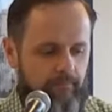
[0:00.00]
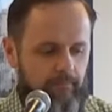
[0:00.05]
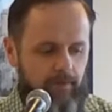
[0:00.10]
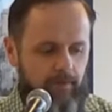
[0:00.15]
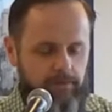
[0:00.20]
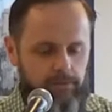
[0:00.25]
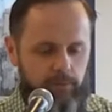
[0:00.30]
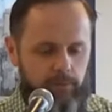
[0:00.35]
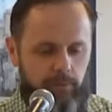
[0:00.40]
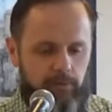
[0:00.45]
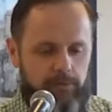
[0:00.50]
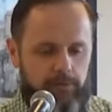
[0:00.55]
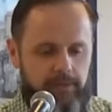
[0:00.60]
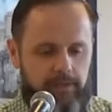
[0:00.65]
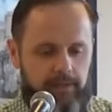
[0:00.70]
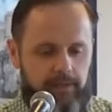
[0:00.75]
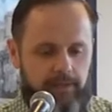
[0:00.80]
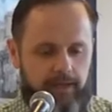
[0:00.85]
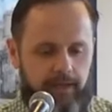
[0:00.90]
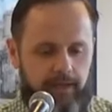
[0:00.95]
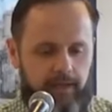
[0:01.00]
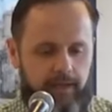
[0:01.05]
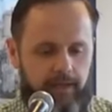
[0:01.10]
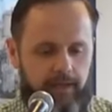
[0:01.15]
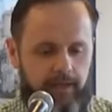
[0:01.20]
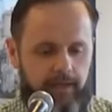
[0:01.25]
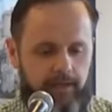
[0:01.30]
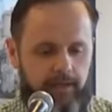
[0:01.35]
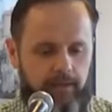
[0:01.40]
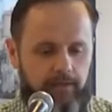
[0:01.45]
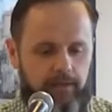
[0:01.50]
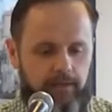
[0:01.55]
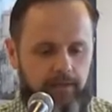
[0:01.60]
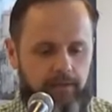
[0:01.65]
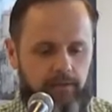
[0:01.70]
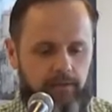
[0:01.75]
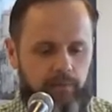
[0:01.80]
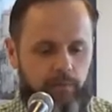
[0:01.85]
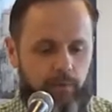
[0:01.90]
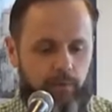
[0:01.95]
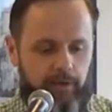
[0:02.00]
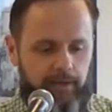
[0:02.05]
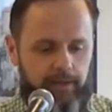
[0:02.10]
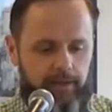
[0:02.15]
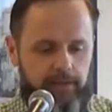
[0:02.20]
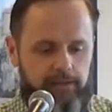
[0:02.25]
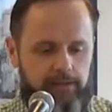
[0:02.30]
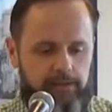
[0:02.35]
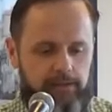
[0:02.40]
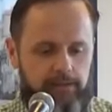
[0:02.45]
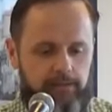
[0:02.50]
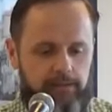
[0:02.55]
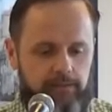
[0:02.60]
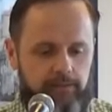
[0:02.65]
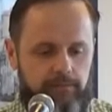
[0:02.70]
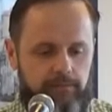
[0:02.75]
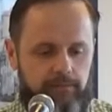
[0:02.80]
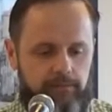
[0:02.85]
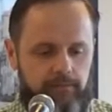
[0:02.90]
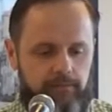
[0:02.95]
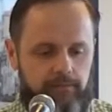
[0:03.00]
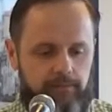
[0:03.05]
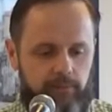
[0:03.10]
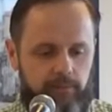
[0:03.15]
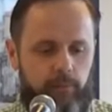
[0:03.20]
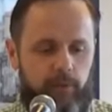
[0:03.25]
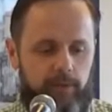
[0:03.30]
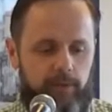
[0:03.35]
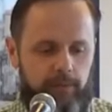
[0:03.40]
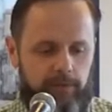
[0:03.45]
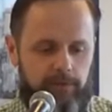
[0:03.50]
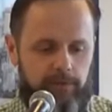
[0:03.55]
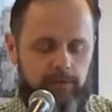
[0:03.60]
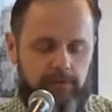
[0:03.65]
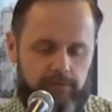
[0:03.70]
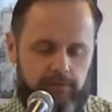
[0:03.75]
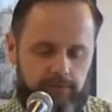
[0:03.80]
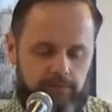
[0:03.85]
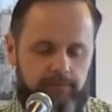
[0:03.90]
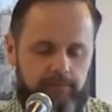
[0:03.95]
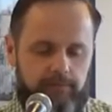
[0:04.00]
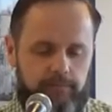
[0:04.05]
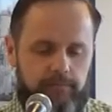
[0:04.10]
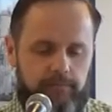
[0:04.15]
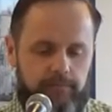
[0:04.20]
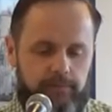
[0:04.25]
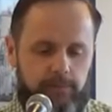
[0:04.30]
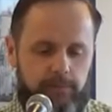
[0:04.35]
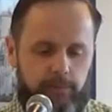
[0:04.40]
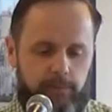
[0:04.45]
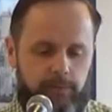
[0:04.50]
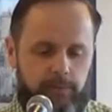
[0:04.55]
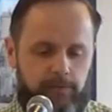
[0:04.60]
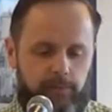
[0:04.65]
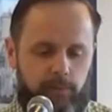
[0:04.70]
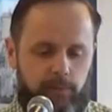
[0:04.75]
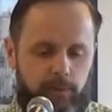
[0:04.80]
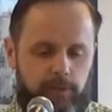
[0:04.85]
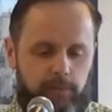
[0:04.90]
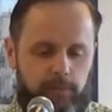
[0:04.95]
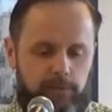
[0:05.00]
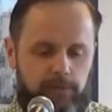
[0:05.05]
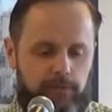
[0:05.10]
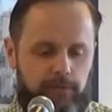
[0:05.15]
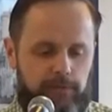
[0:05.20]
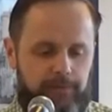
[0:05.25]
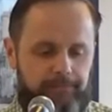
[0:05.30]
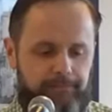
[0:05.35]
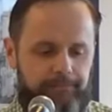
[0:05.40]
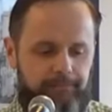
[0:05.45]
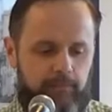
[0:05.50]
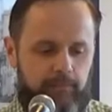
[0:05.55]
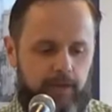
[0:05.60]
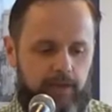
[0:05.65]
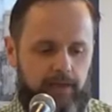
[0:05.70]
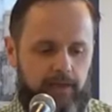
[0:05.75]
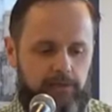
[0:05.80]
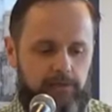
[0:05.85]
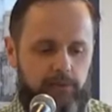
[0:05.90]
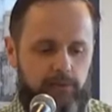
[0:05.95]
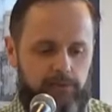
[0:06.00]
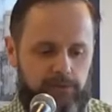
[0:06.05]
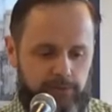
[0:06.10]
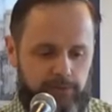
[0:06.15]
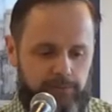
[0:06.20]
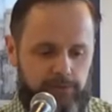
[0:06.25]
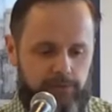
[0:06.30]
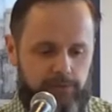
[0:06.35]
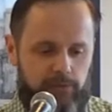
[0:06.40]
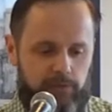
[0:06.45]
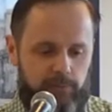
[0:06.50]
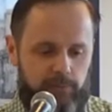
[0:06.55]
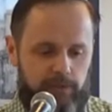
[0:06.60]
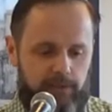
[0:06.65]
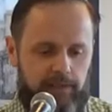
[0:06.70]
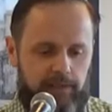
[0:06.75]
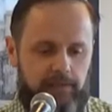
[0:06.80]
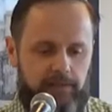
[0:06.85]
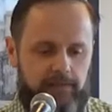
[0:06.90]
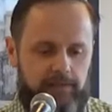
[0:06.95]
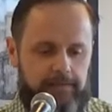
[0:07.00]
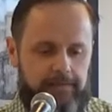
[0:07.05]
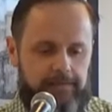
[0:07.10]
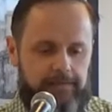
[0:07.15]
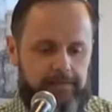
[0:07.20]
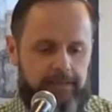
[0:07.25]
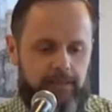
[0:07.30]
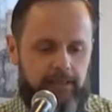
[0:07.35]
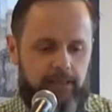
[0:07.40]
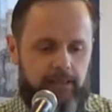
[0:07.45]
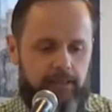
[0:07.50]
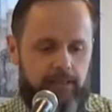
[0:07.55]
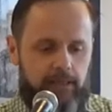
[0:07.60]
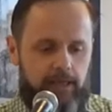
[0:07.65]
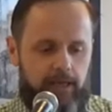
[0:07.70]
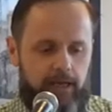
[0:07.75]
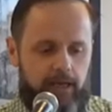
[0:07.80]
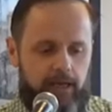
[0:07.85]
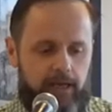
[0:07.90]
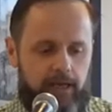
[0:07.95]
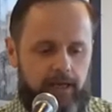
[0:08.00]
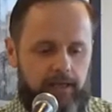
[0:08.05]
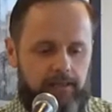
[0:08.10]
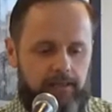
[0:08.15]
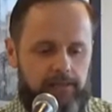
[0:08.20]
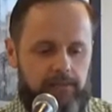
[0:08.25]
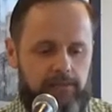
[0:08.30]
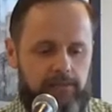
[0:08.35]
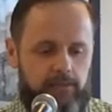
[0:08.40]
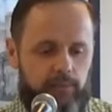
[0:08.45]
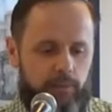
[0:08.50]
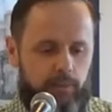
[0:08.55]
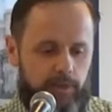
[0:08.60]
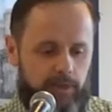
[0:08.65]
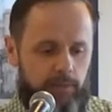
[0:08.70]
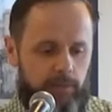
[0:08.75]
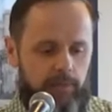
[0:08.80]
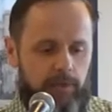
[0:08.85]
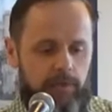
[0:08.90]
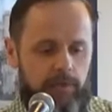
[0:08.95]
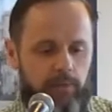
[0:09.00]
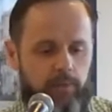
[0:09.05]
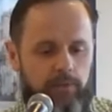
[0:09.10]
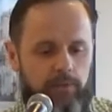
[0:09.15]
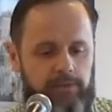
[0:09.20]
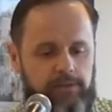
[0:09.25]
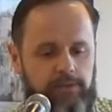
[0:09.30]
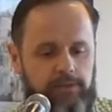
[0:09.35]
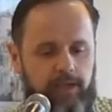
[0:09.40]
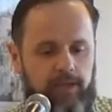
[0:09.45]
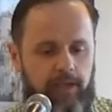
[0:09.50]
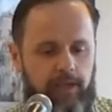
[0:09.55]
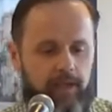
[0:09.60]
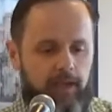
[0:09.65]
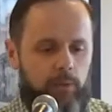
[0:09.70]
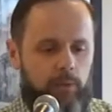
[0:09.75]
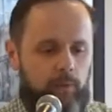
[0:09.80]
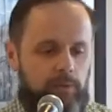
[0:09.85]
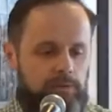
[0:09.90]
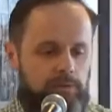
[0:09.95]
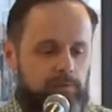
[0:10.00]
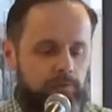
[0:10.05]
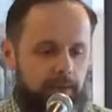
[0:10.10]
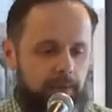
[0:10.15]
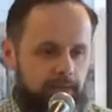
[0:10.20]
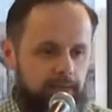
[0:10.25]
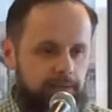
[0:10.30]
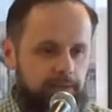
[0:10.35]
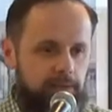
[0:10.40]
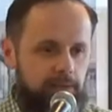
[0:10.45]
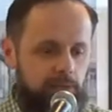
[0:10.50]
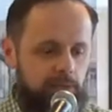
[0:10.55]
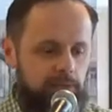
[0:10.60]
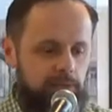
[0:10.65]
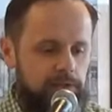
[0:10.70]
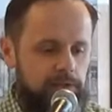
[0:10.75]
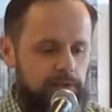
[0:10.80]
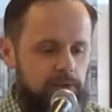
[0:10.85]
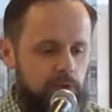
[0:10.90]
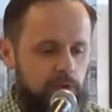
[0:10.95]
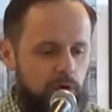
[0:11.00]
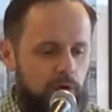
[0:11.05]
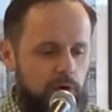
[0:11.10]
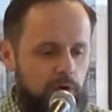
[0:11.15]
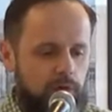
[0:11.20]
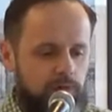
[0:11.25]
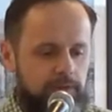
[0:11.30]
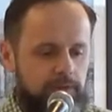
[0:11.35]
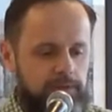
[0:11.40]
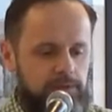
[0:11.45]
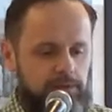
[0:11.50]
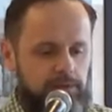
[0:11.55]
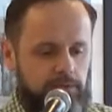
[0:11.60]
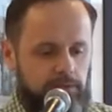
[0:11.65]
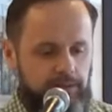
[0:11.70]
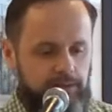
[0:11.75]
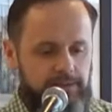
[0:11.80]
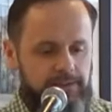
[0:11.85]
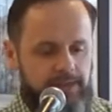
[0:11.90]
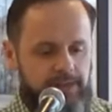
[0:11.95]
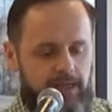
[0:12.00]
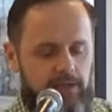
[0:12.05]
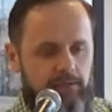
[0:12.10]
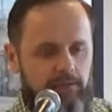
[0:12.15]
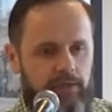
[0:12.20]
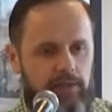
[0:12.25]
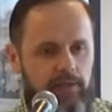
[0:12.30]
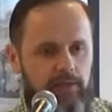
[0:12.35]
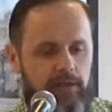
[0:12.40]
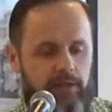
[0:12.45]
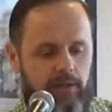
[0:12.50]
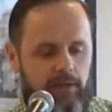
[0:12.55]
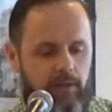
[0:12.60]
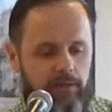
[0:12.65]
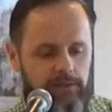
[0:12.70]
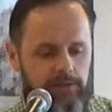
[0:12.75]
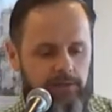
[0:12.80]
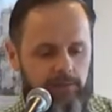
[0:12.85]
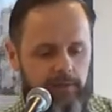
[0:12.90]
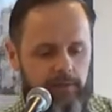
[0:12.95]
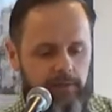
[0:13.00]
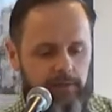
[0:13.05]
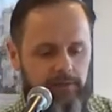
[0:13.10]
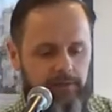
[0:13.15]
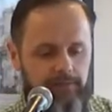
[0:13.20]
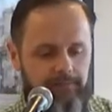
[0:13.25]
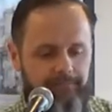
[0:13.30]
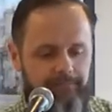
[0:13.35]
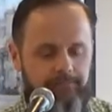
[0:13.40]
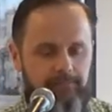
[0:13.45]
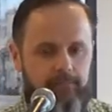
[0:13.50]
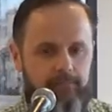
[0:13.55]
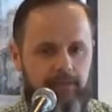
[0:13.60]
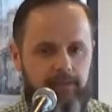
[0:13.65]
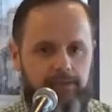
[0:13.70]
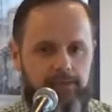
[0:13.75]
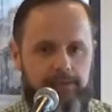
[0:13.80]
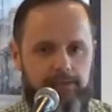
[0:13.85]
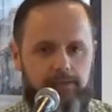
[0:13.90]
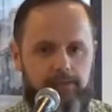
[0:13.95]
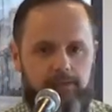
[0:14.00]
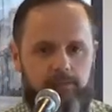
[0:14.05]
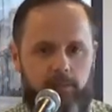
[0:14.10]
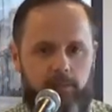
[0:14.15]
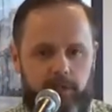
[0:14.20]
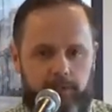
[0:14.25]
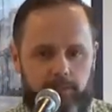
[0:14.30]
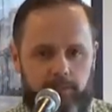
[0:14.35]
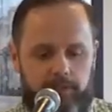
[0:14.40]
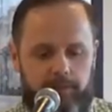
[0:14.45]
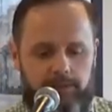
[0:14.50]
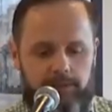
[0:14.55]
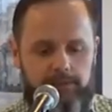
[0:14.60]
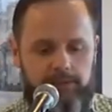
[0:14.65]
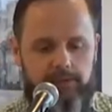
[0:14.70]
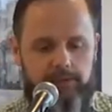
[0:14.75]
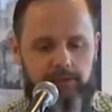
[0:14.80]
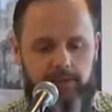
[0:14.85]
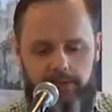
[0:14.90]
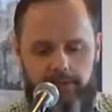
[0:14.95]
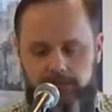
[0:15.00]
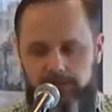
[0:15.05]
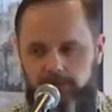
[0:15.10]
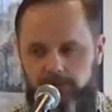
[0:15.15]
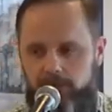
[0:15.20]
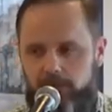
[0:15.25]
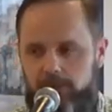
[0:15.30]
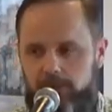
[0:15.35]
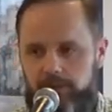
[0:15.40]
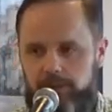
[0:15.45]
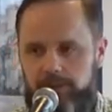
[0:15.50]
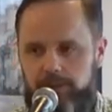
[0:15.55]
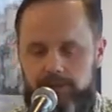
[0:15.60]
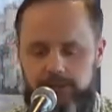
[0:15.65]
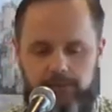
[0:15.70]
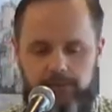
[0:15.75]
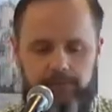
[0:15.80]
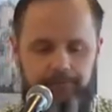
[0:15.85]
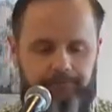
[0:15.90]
so we looked at uh, what it is, and why we do it, so, so why we do it. Uh, so scripture scriptures God breathed, and why we would uh, want to meditate on his law is to understand really kind of God's will, his purpose, and his view on us.